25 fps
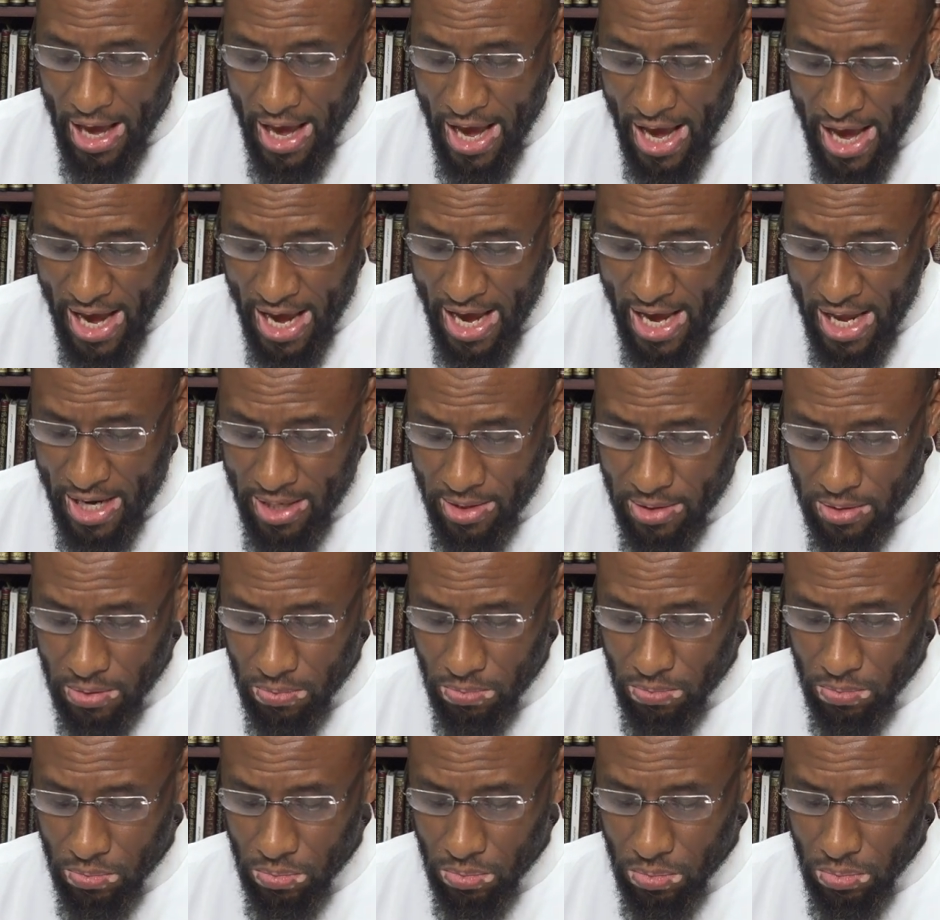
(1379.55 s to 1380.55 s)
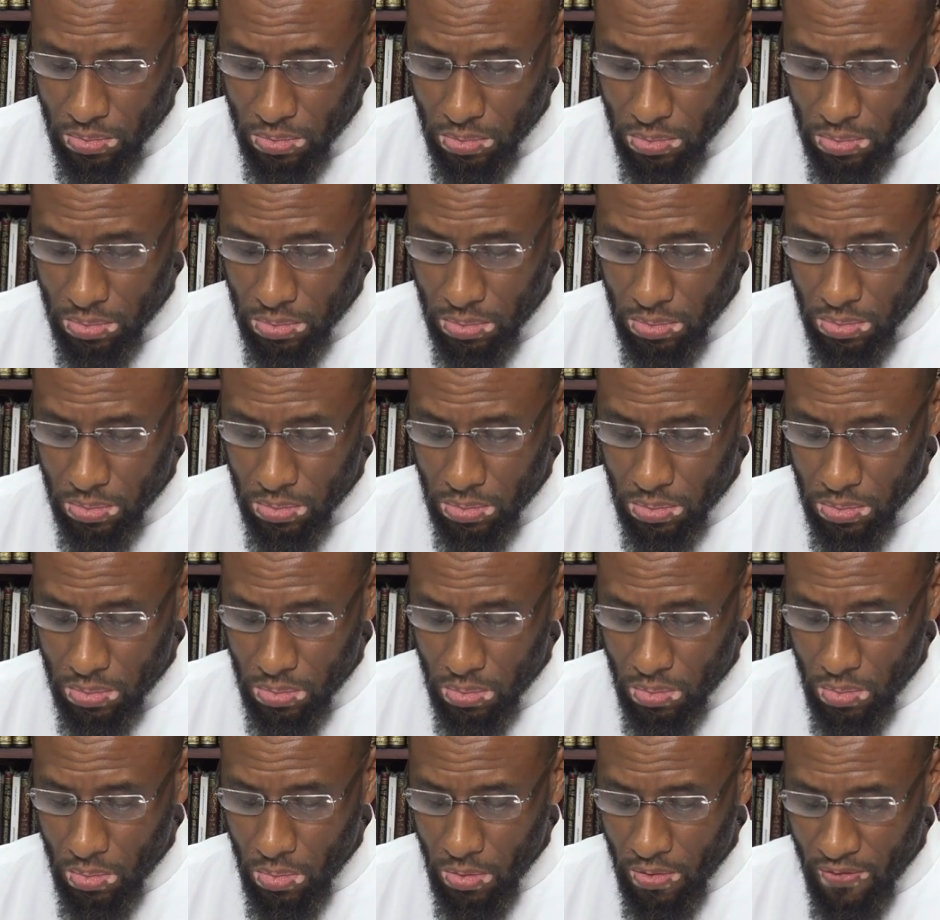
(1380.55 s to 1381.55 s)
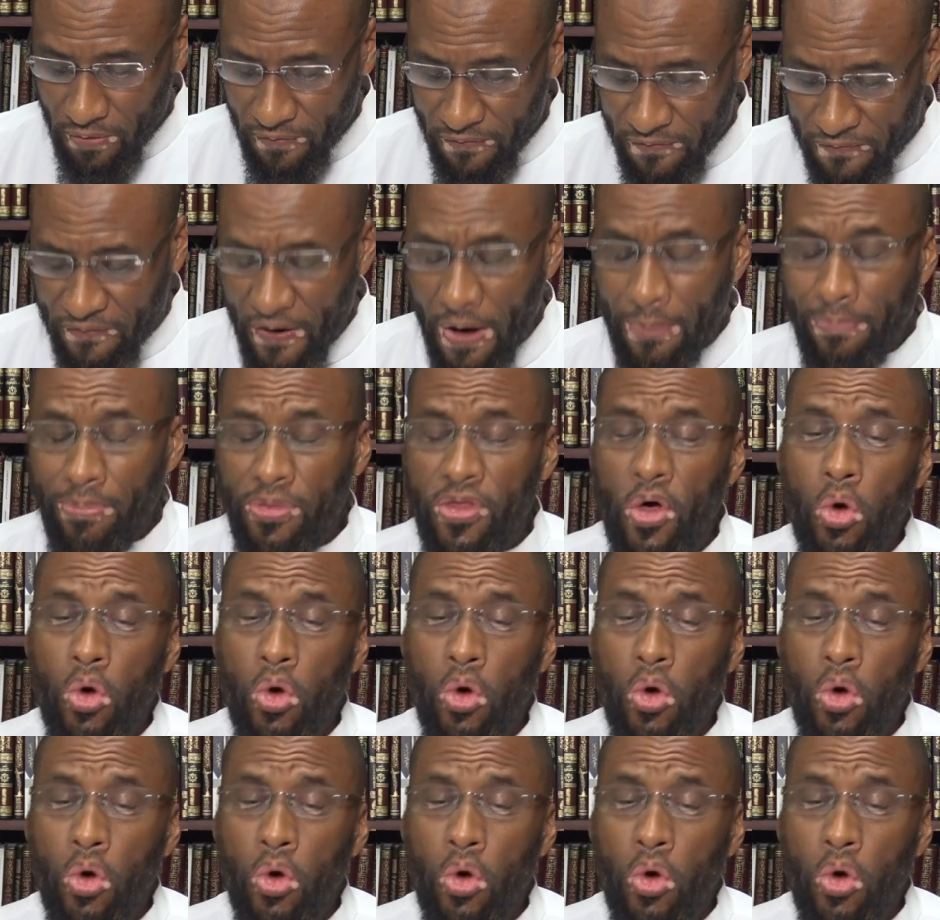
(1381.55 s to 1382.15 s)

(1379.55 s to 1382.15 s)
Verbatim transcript: And from